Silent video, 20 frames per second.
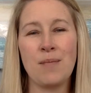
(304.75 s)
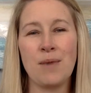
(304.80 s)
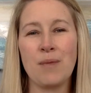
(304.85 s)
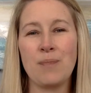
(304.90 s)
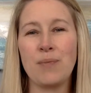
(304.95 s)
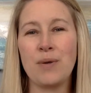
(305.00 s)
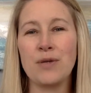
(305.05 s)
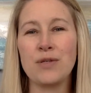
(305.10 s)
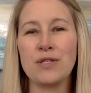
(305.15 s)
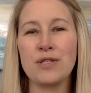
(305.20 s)
my
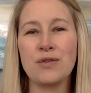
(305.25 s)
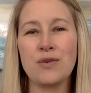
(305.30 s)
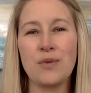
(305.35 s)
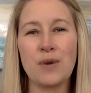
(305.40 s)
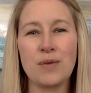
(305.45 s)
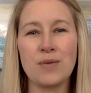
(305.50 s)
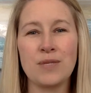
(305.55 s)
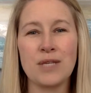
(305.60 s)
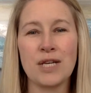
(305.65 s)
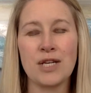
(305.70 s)
personal
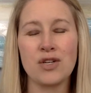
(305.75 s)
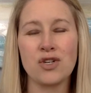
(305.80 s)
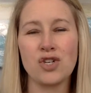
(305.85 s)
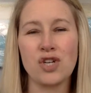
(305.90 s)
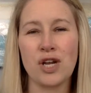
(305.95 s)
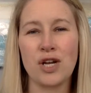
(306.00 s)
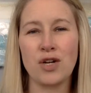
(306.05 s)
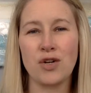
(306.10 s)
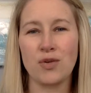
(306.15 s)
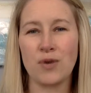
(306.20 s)
website is
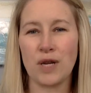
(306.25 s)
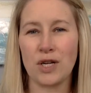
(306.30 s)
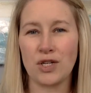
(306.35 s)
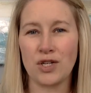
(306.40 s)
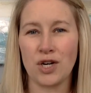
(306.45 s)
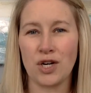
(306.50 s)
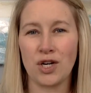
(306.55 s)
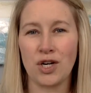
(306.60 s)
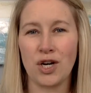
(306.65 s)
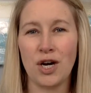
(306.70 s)

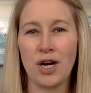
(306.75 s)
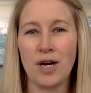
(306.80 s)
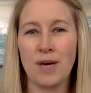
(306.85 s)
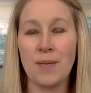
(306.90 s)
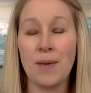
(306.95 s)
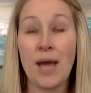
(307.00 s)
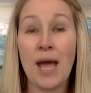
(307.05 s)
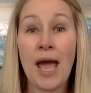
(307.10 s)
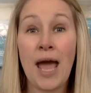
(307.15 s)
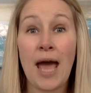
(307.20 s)
shannongregg.com,
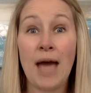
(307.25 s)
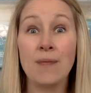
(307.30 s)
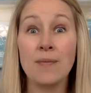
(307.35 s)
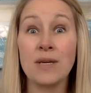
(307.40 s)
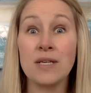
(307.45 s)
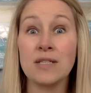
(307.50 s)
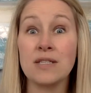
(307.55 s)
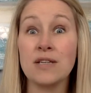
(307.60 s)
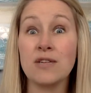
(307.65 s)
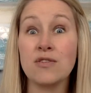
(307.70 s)
and my
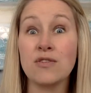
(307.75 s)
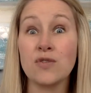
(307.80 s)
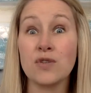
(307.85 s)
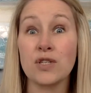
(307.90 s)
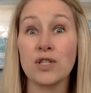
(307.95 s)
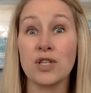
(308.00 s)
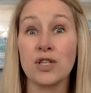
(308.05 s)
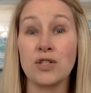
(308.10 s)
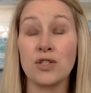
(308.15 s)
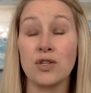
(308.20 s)
Salesforce
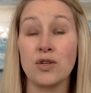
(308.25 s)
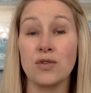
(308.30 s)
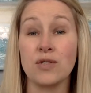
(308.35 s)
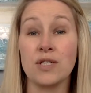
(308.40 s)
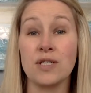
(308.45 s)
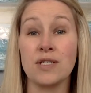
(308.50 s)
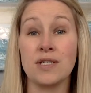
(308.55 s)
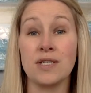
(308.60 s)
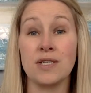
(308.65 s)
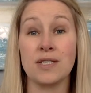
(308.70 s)

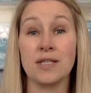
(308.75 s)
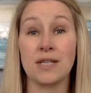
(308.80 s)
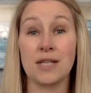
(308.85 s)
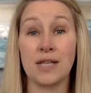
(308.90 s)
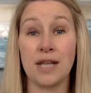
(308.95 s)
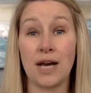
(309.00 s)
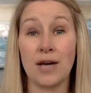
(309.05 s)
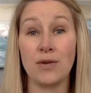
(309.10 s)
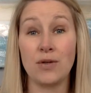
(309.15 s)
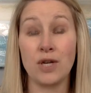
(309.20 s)
consultancy is
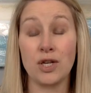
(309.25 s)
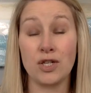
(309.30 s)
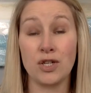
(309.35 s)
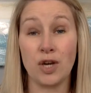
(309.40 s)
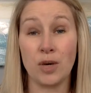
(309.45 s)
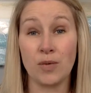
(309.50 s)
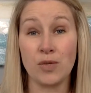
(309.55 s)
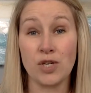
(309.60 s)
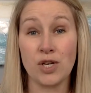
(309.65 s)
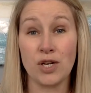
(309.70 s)

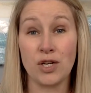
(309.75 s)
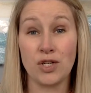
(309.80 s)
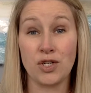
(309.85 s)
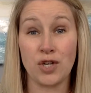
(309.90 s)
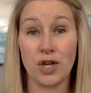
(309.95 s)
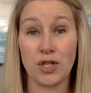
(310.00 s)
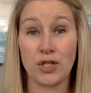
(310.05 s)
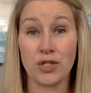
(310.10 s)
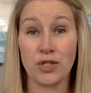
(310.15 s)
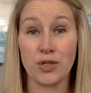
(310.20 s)

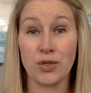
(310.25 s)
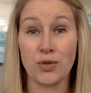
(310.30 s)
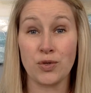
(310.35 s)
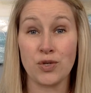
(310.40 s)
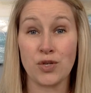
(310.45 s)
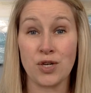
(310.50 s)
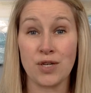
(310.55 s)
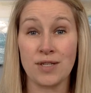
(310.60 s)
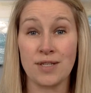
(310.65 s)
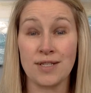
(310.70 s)

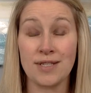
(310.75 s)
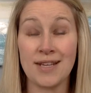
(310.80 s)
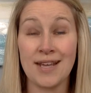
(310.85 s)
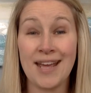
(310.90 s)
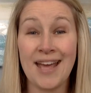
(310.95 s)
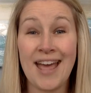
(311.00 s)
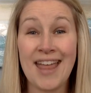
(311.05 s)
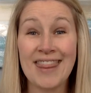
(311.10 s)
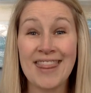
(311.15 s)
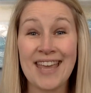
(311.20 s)
cloudadoption.solutions.
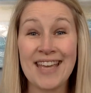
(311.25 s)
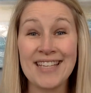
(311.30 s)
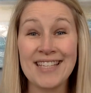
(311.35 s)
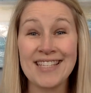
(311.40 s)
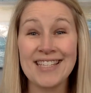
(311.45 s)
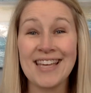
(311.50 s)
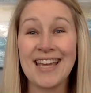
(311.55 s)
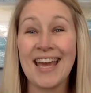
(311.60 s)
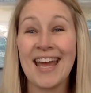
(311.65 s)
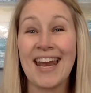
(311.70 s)

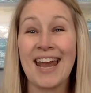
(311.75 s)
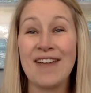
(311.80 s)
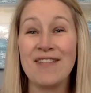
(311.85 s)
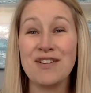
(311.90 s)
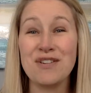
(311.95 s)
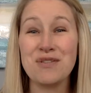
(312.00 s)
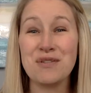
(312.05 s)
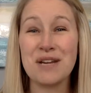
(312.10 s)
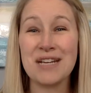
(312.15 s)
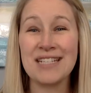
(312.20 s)
Thanks, and have a
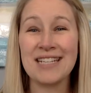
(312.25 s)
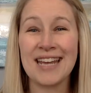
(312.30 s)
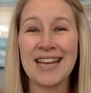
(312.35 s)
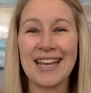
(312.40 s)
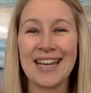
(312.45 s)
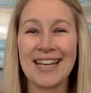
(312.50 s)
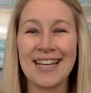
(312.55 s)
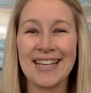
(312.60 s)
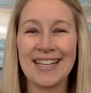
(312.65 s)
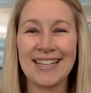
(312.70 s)
great
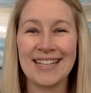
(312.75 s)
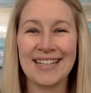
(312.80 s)
day.